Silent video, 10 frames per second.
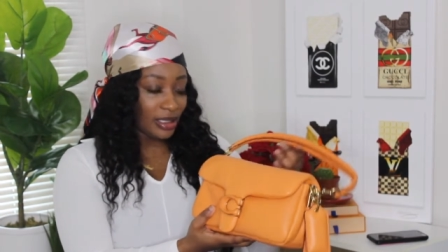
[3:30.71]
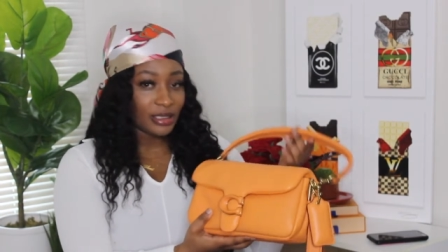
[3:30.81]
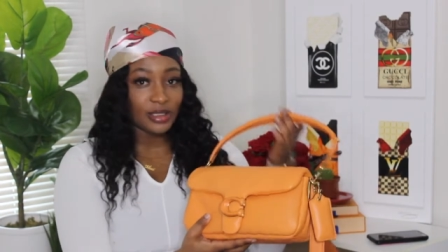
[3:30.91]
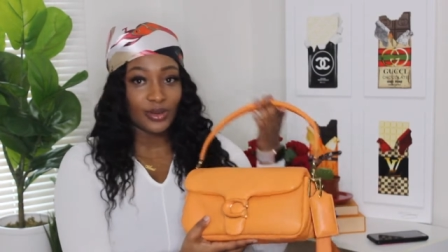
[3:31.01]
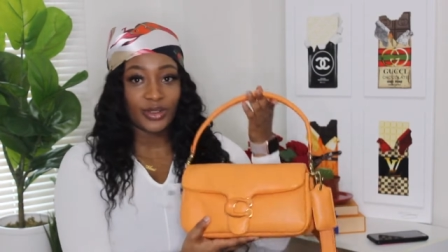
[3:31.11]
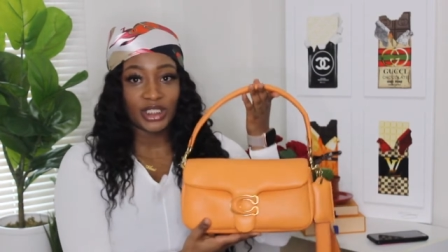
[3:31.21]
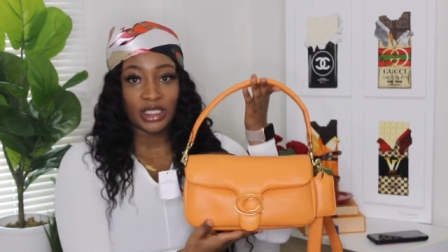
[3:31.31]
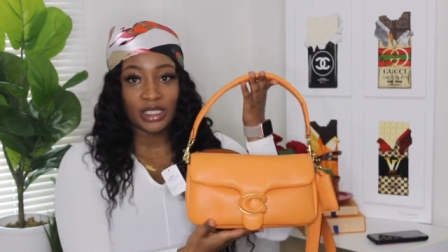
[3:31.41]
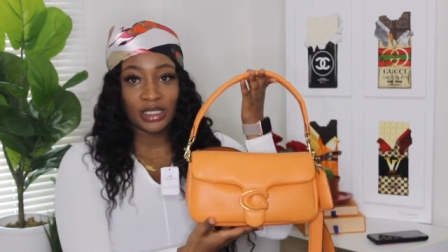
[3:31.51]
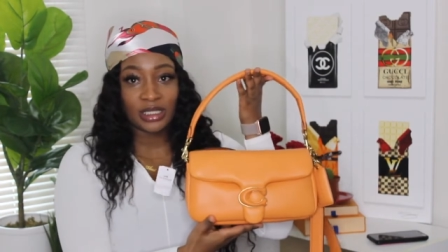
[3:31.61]
This is
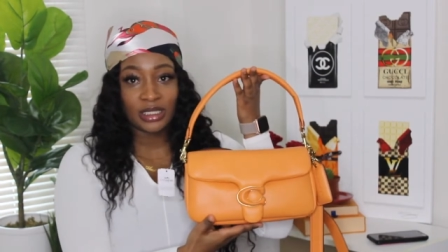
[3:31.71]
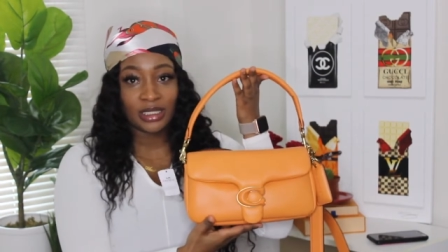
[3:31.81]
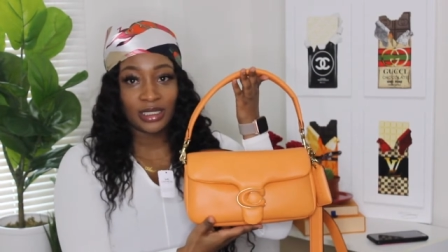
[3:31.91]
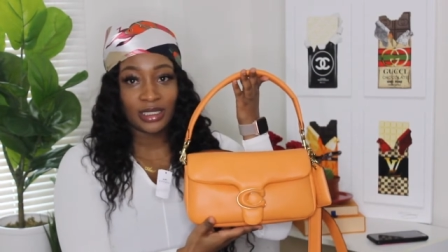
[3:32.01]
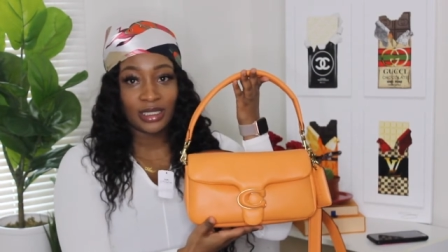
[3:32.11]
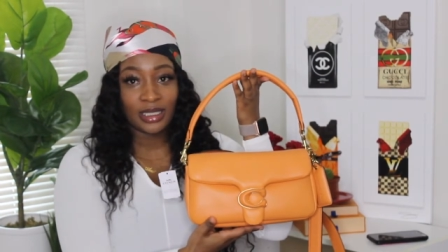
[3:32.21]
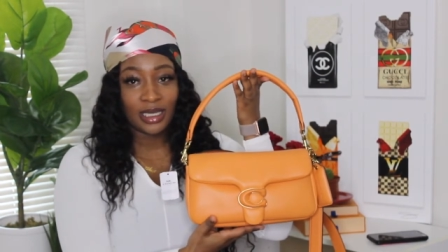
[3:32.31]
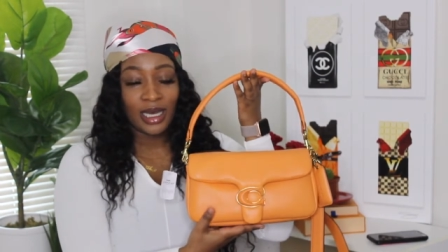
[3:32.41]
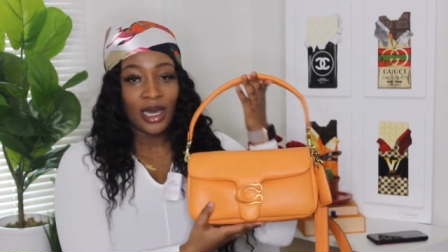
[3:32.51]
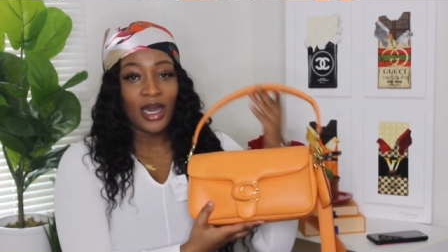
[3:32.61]
gorgeous.
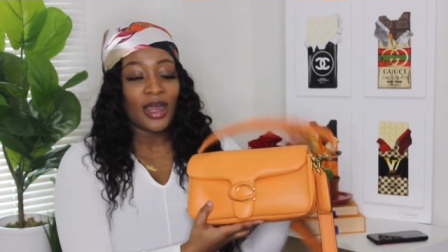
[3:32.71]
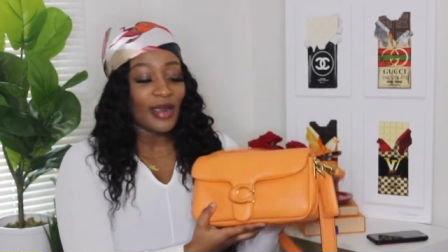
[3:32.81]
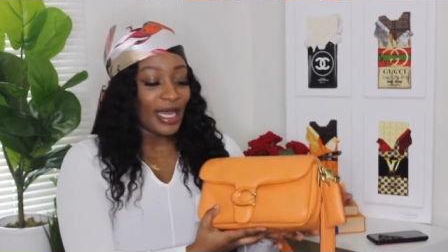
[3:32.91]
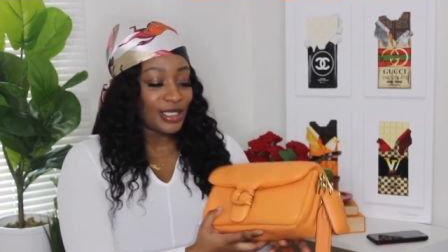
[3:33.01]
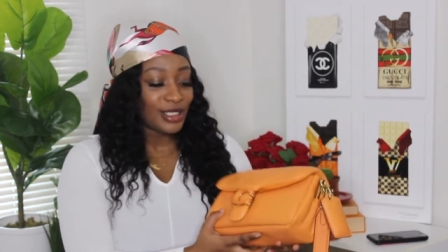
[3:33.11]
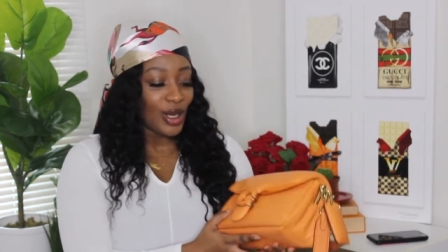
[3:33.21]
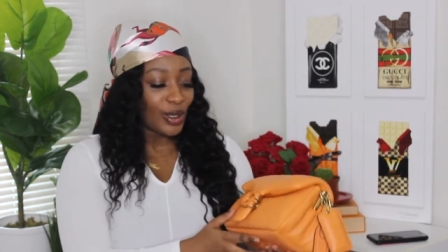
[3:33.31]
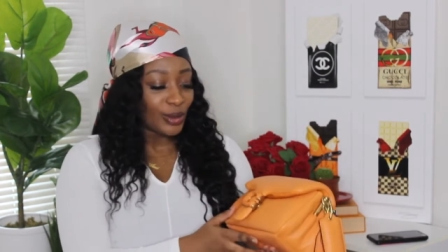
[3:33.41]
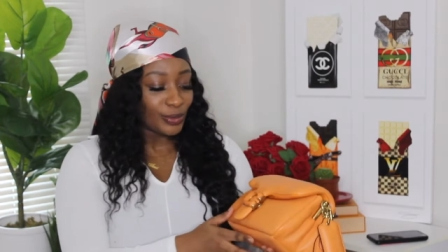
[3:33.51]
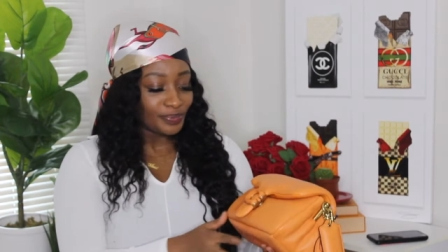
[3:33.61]
All right,
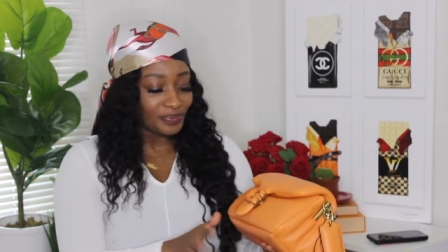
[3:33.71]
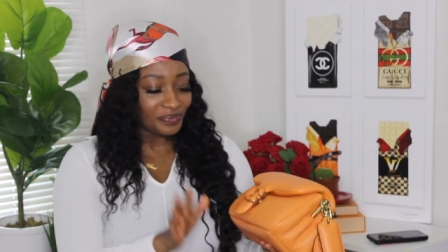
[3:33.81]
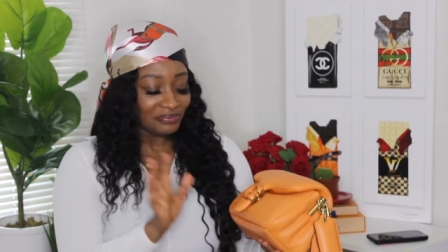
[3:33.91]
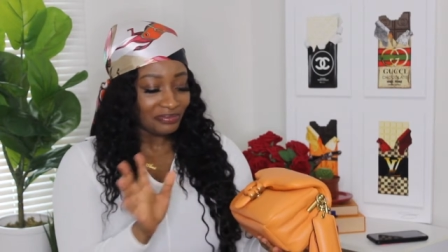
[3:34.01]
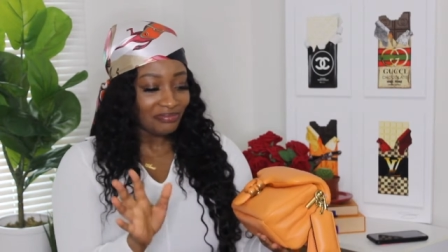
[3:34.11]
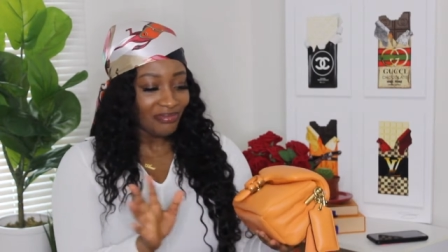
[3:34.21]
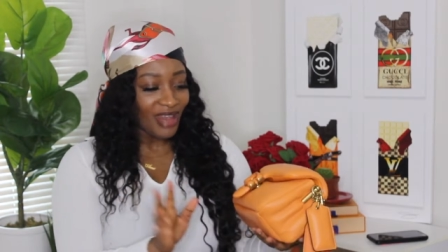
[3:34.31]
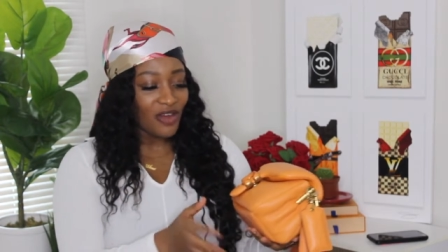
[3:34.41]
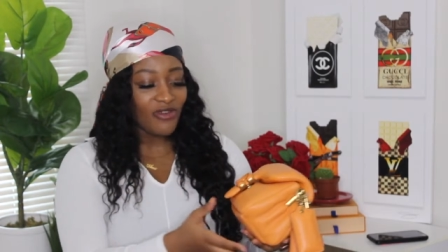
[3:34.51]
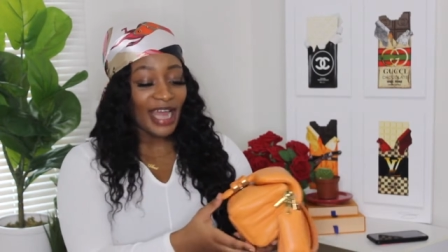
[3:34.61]
so
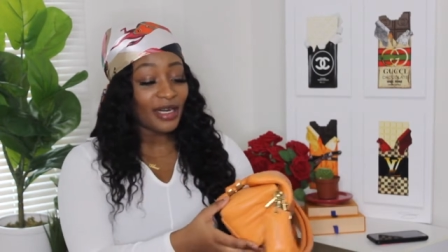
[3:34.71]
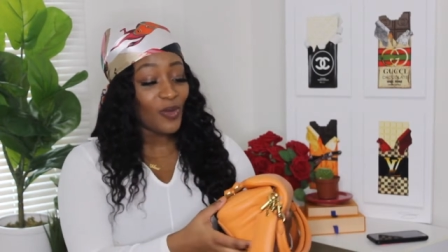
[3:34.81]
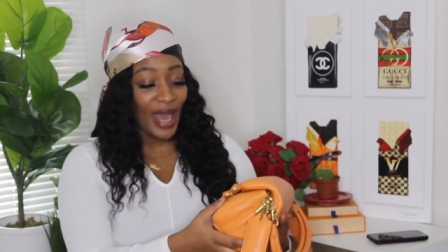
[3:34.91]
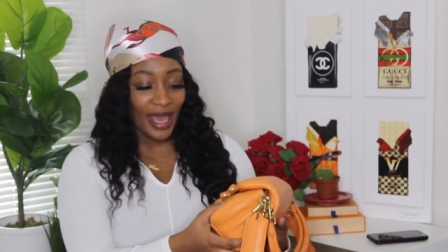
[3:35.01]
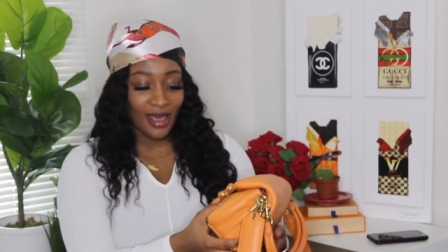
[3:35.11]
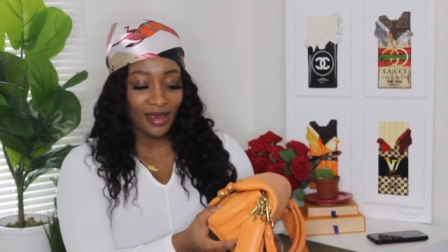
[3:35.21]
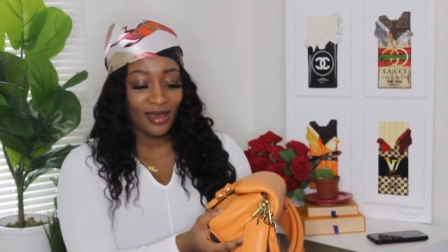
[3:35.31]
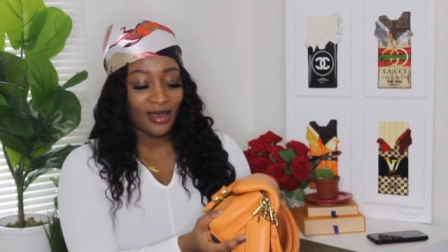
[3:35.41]
right away,